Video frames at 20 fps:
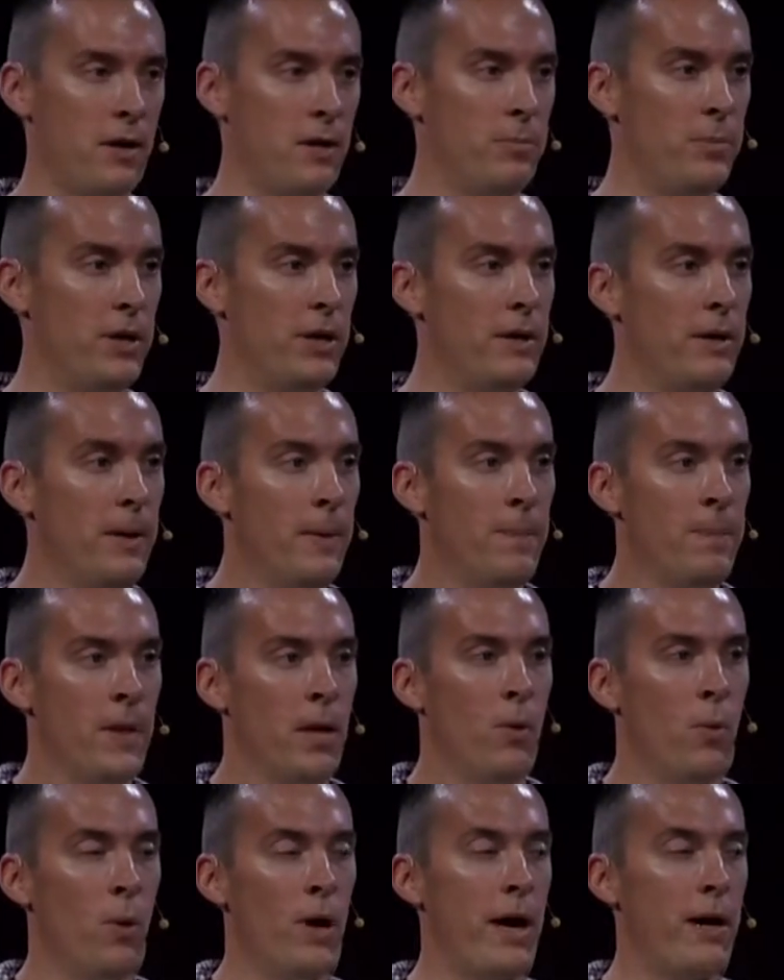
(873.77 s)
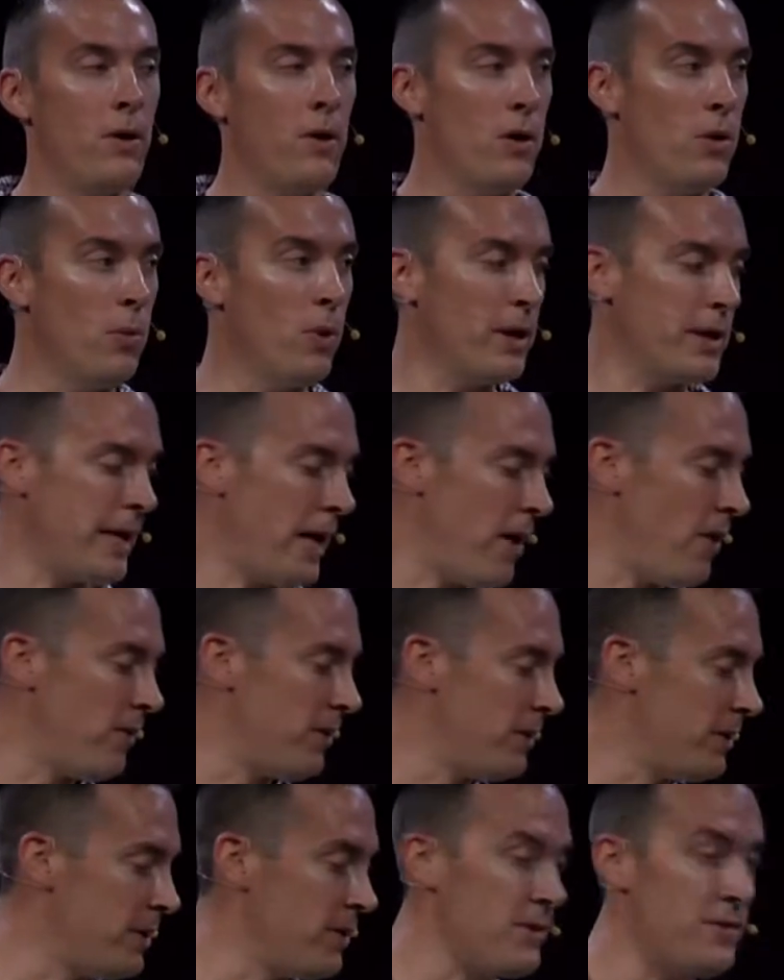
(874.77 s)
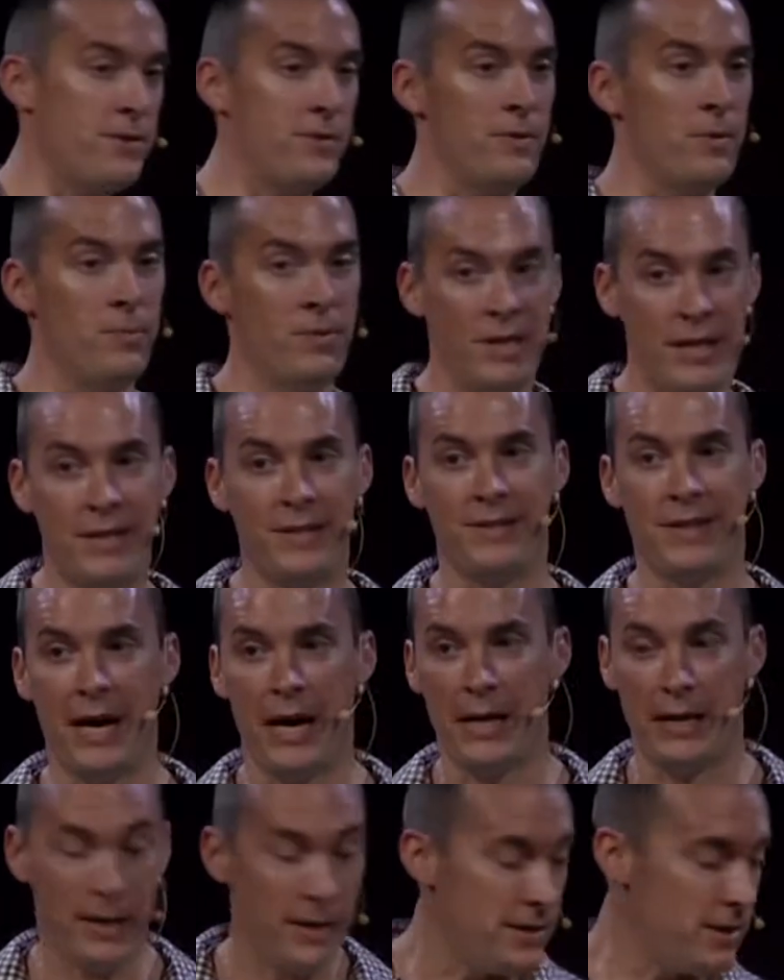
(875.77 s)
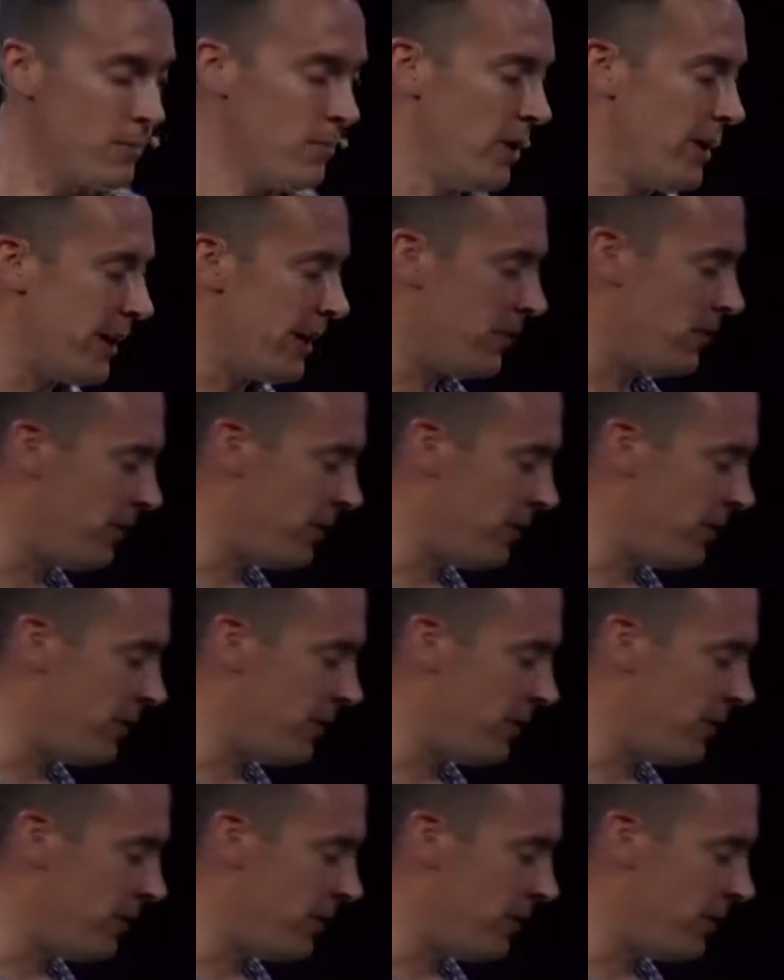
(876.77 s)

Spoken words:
But when I go to work out, there's some things that I need to bring in with